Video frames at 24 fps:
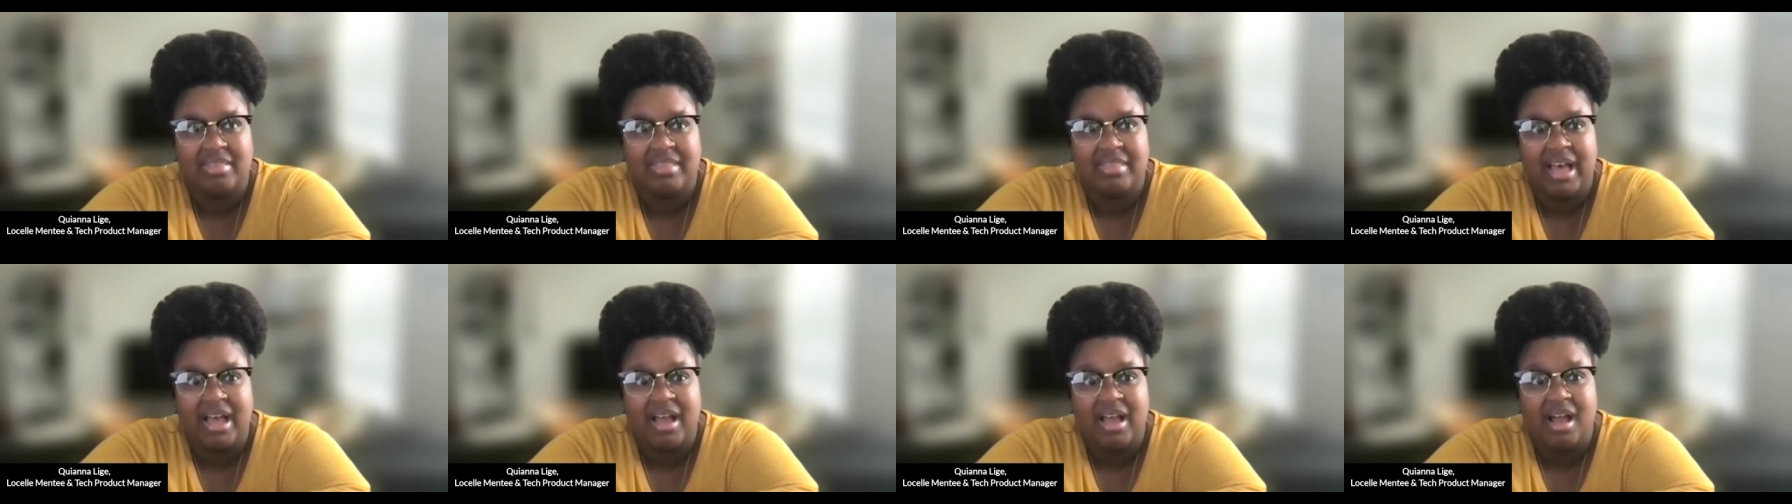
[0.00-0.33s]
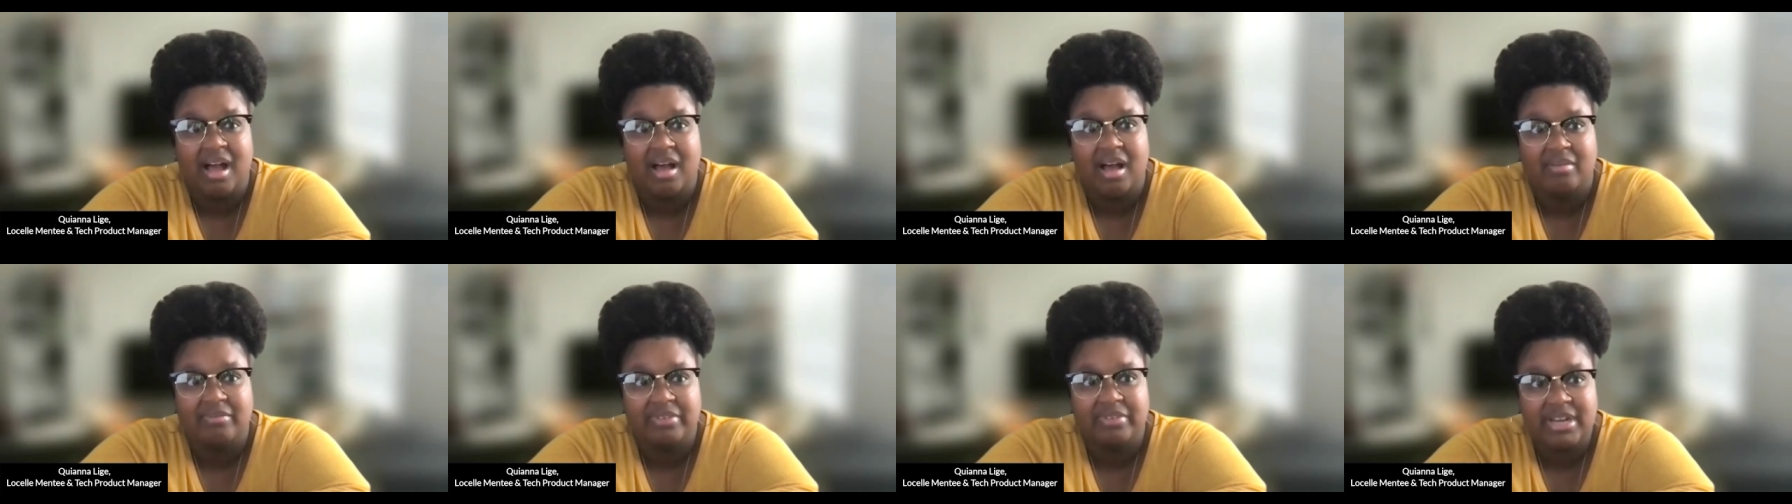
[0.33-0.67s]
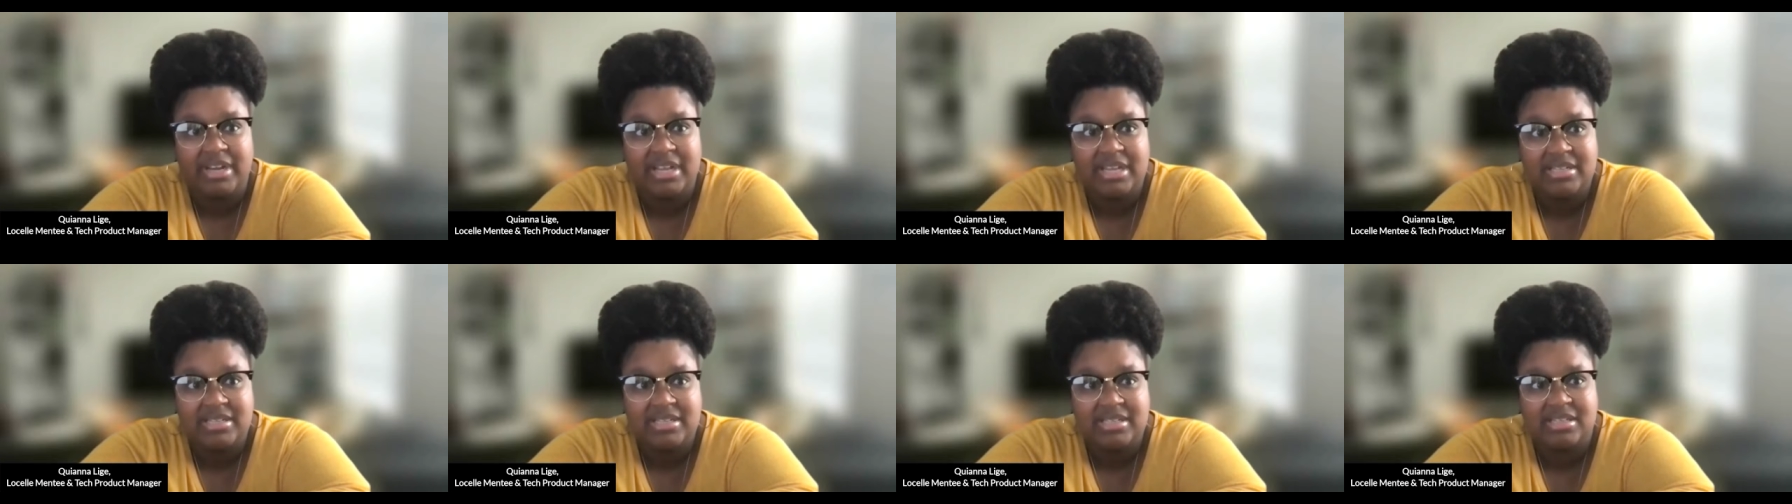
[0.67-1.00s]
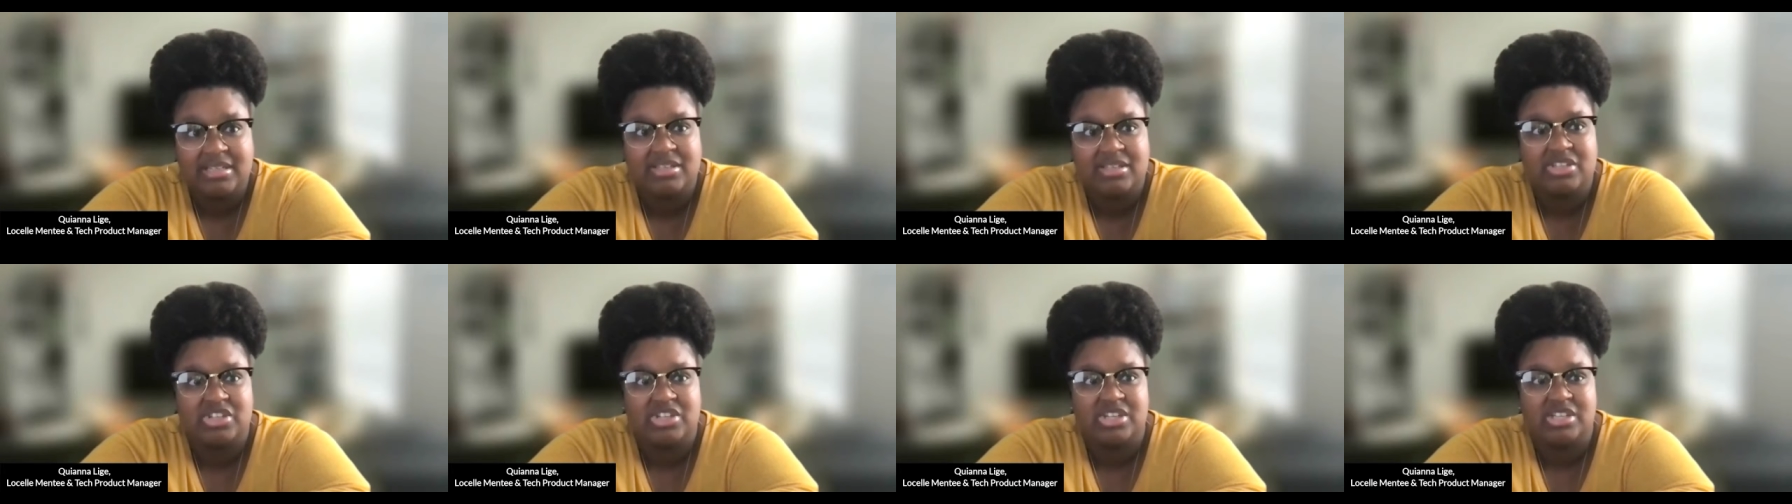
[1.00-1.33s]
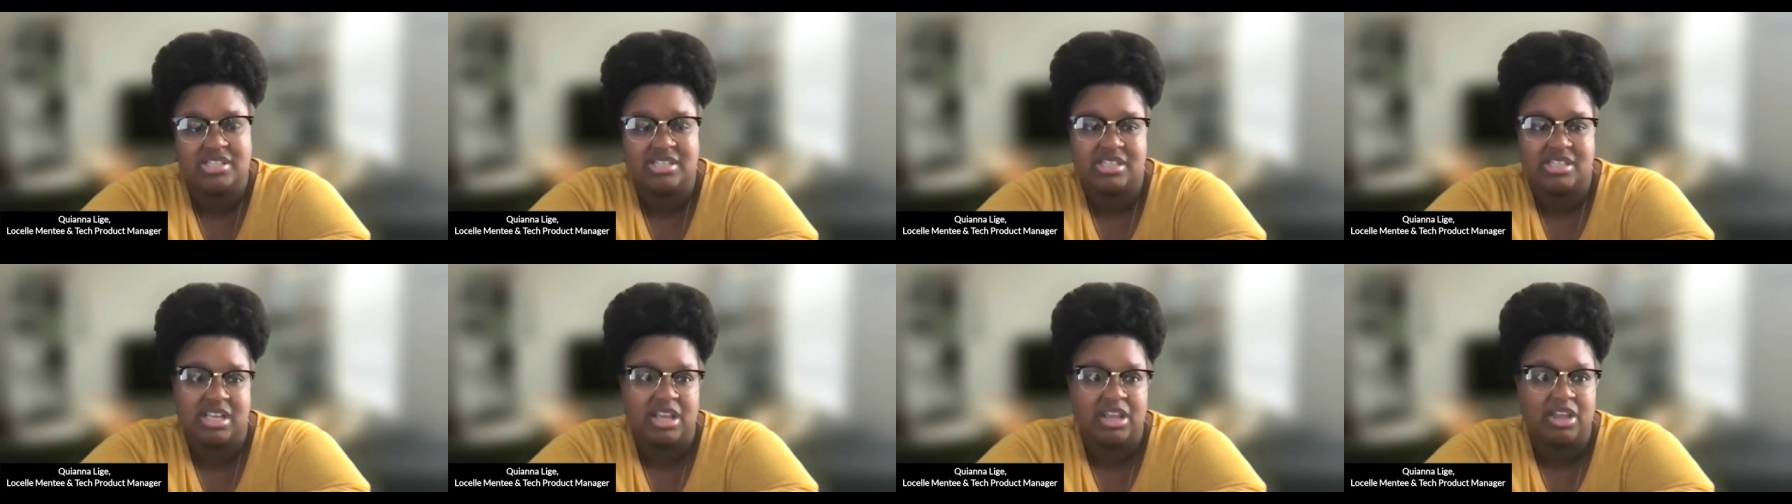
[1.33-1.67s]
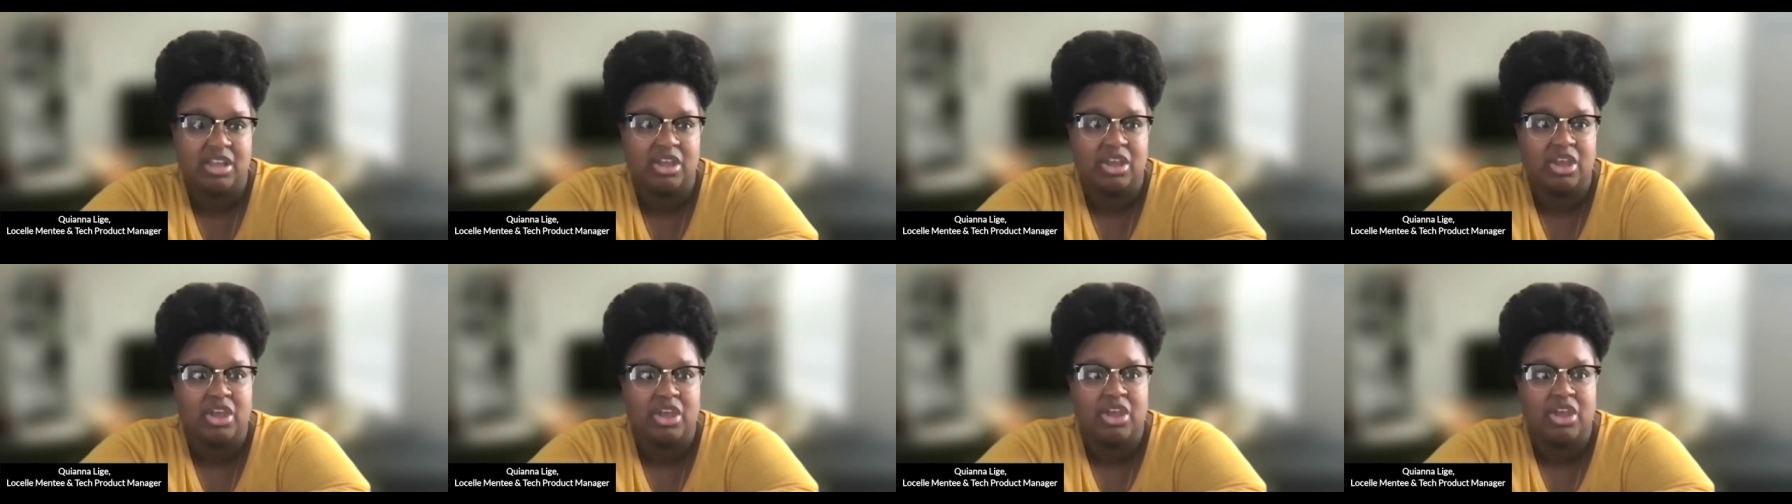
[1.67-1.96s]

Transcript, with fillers: that confidence, it's just like